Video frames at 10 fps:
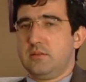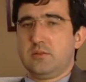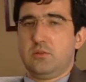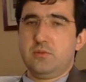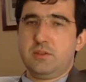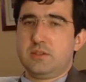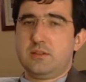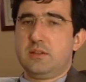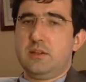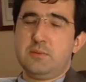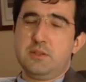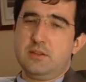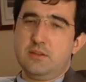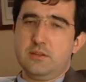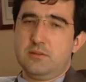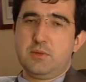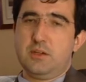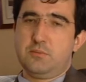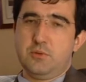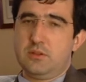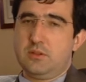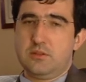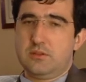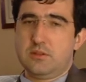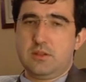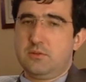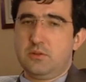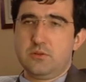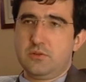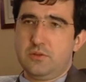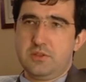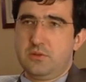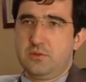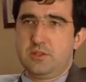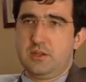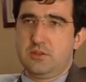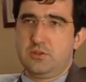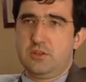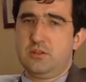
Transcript: always the same, and my opponent is having also his own strategy,